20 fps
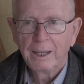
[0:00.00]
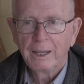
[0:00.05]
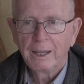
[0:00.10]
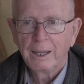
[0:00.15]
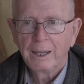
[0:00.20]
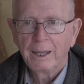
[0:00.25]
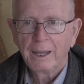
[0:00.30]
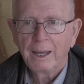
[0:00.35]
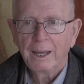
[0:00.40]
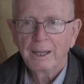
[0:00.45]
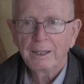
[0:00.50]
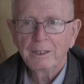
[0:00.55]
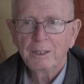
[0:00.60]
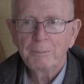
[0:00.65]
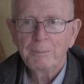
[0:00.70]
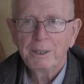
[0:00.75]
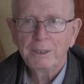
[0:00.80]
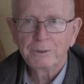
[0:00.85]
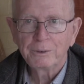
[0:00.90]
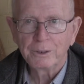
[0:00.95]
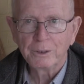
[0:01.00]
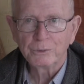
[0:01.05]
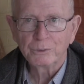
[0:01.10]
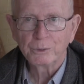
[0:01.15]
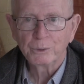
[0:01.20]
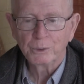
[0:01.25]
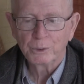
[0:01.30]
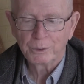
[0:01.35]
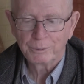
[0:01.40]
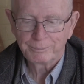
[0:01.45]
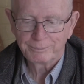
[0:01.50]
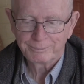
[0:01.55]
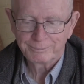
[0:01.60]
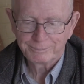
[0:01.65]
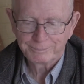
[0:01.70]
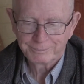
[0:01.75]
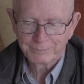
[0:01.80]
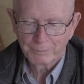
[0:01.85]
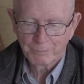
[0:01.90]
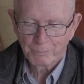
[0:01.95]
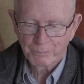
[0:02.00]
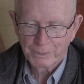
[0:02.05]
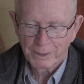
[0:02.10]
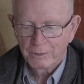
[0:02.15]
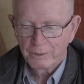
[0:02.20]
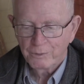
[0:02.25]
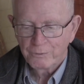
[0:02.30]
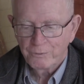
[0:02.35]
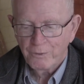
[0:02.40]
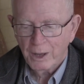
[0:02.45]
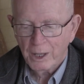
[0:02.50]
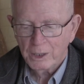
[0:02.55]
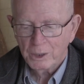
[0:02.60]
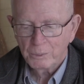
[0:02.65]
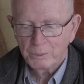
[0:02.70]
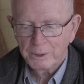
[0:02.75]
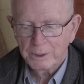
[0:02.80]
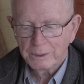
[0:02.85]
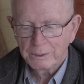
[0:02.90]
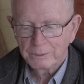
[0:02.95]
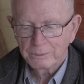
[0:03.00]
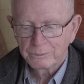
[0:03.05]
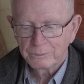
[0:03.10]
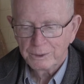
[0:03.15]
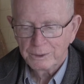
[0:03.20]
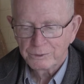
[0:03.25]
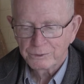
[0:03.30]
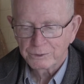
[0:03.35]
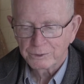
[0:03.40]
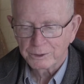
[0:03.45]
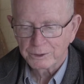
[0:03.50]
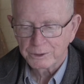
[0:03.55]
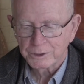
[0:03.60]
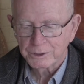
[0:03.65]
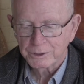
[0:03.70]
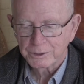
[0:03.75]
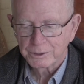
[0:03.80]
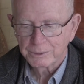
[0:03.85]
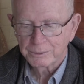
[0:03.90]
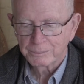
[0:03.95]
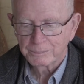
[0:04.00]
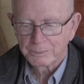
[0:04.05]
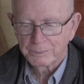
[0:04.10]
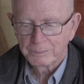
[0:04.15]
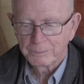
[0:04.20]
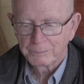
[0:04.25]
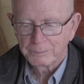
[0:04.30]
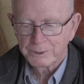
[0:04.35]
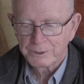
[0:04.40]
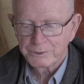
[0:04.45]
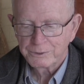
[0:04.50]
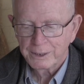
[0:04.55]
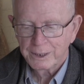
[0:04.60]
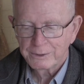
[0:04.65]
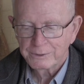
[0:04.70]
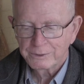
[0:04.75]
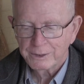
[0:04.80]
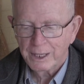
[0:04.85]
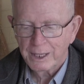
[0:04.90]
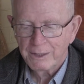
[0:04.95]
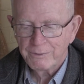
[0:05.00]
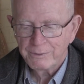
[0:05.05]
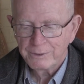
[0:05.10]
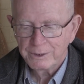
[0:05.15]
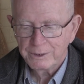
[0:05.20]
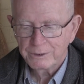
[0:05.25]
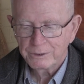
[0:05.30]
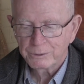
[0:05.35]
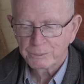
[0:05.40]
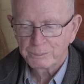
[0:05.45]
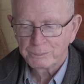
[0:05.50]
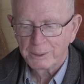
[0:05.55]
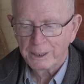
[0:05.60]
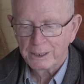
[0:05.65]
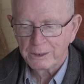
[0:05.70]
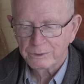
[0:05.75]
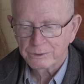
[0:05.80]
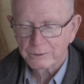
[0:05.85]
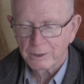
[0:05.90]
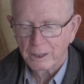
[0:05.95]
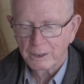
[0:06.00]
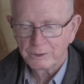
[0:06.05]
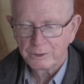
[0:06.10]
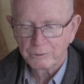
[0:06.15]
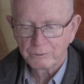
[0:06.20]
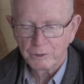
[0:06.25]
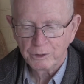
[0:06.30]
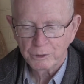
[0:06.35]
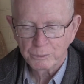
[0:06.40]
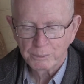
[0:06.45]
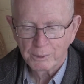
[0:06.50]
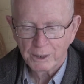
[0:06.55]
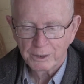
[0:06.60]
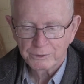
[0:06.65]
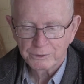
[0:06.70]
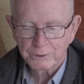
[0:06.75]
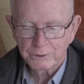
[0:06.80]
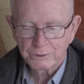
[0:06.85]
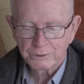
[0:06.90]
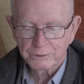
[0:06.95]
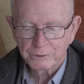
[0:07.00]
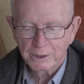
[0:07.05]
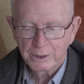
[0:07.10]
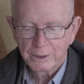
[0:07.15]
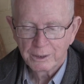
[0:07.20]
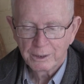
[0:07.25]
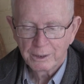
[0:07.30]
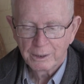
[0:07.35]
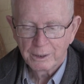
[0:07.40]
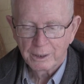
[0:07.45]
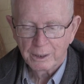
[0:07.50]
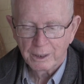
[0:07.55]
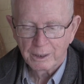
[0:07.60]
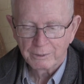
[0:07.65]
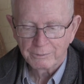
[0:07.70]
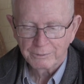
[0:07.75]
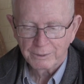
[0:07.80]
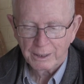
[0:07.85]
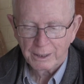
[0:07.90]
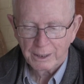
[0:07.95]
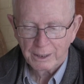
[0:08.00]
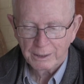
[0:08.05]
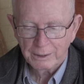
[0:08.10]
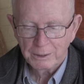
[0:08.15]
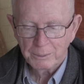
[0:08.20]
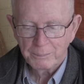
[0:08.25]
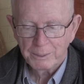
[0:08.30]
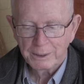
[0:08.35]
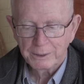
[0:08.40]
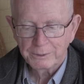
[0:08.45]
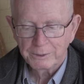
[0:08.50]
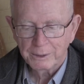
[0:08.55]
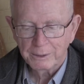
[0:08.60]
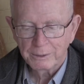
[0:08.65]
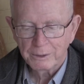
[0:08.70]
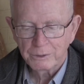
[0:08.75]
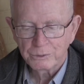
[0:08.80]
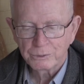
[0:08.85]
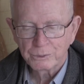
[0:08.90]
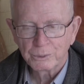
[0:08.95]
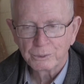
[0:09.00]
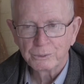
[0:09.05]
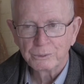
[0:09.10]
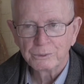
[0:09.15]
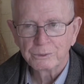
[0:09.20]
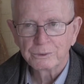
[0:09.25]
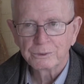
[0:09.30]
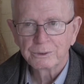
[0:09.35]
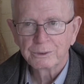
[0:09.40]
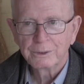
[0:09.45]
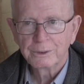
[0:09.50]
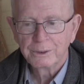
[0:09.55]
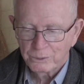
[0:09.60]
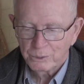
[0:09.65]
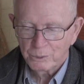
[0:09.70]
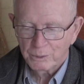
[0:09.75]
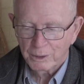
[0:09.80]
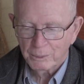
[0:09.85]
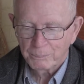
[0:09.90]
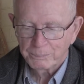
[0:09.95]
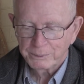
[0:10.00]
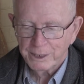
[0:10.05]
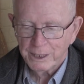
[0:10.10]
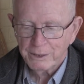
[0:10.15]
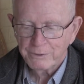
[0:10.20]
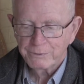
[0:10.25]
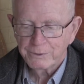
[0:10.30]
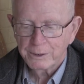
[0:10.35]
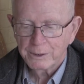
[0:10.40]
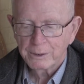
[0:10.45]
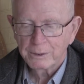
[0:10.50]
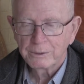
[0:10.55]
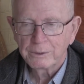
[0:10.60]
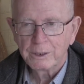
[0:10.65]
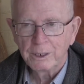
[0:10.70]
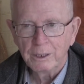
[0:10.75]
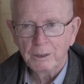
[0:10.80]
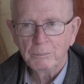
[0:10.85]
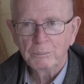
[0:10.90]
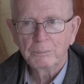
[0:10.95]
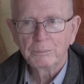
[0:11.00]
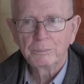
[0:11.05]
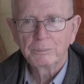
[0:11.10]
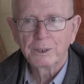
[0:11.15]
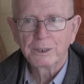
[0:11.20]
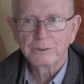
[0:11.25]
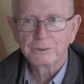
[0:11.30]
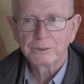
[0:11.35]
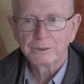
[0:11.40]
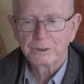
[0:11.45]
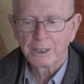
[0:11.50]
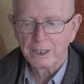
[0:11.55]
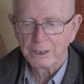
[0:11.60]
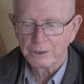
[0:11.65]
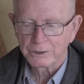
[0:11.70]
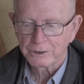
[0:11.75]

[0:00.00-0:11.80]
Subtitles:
Elementary school. The following research presents evidence based on the responses of elementary students to a PlayFair team presentation.